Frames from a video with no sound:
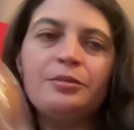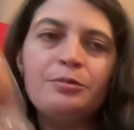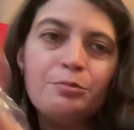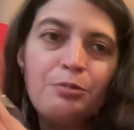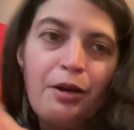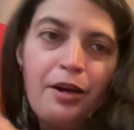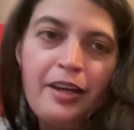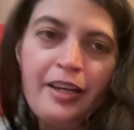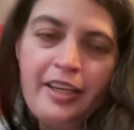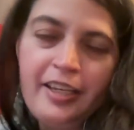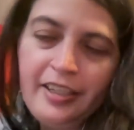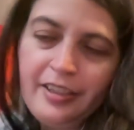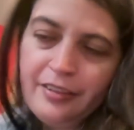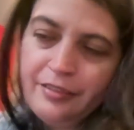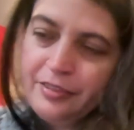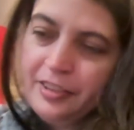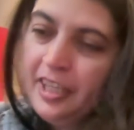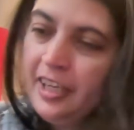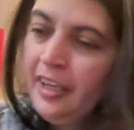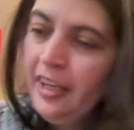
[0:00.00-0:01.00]
arrived.
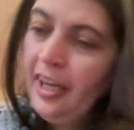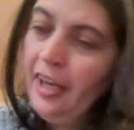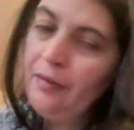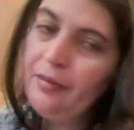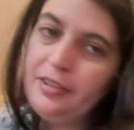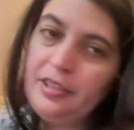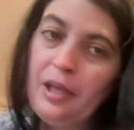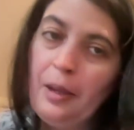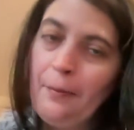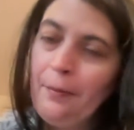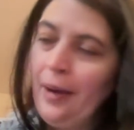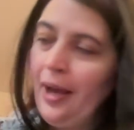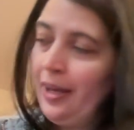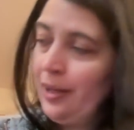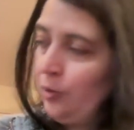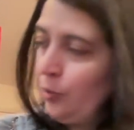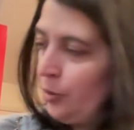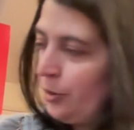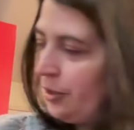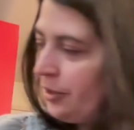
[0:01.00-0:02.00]
It was on back
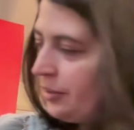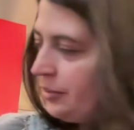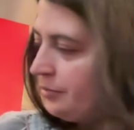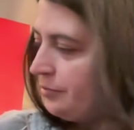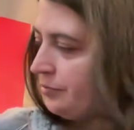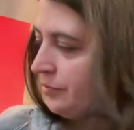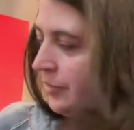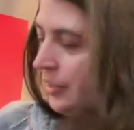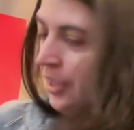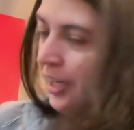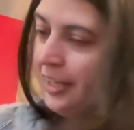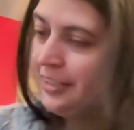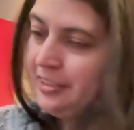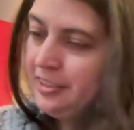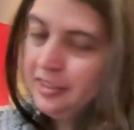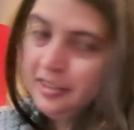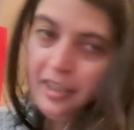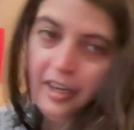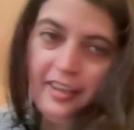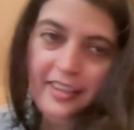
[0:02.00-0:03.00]
order. I
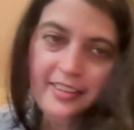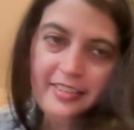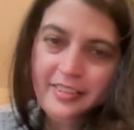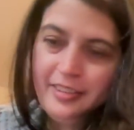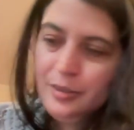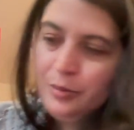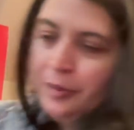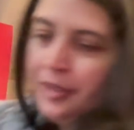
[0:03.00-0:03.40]
just got it this